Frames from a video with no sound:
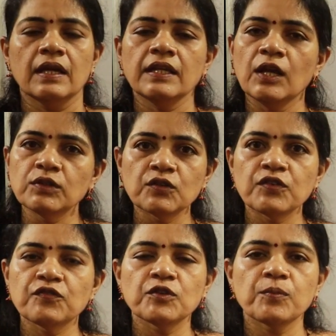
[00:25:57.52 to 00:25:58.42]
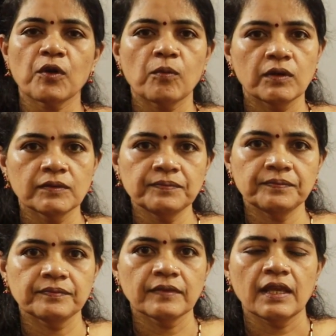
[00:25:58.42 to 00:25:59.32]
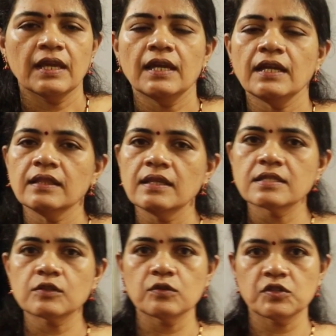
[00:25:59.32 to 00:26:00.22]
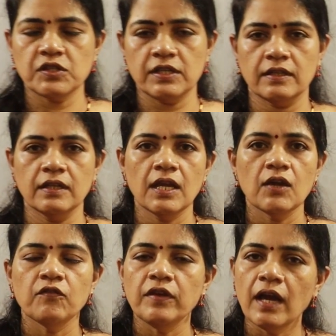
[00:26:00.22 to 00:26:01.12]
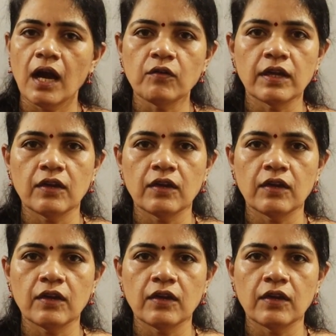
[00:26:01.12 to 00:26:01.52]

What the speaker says: Now the fifth problem. In this question, we have